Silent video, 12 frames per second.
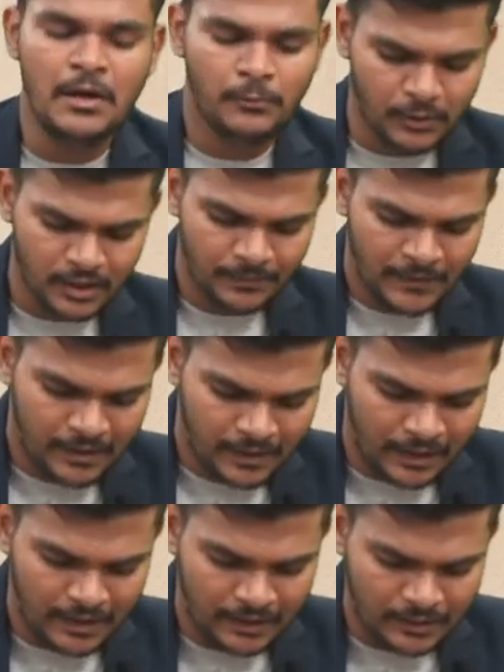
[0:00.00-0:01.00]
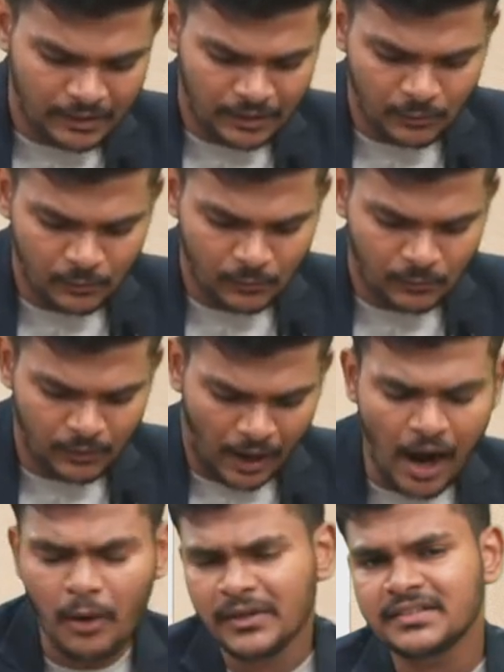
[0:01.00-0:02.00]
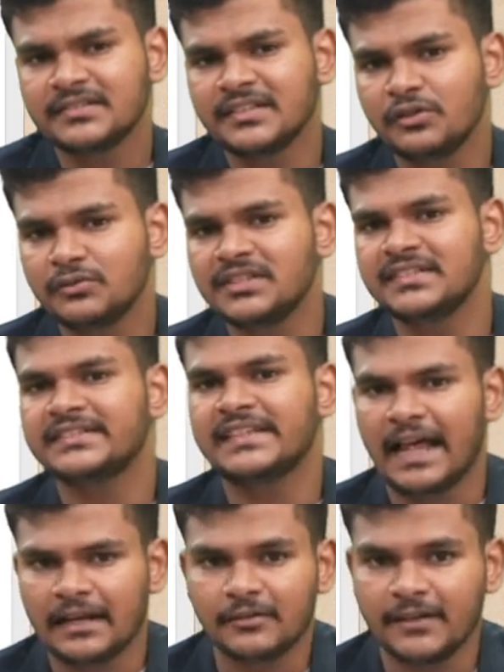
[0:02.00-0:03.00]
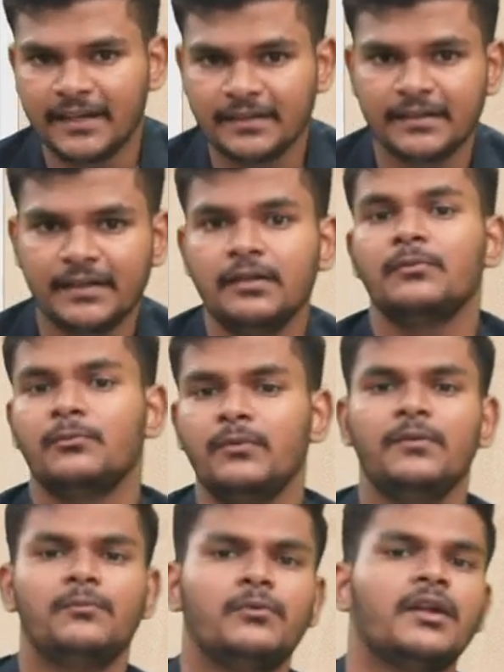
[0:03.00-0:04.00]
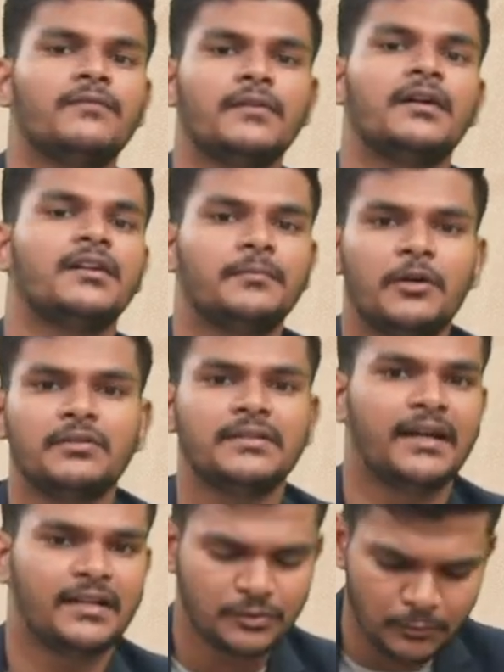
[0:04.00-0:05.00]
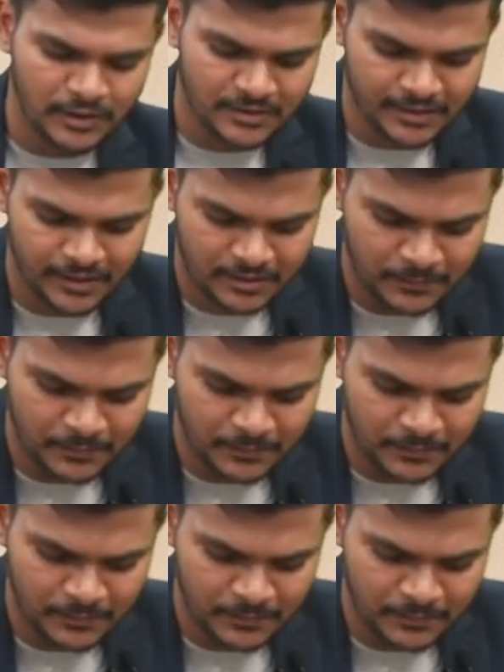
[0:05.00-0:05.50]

Well, how is COGS calculated? We would have learned about that as well, isn't it?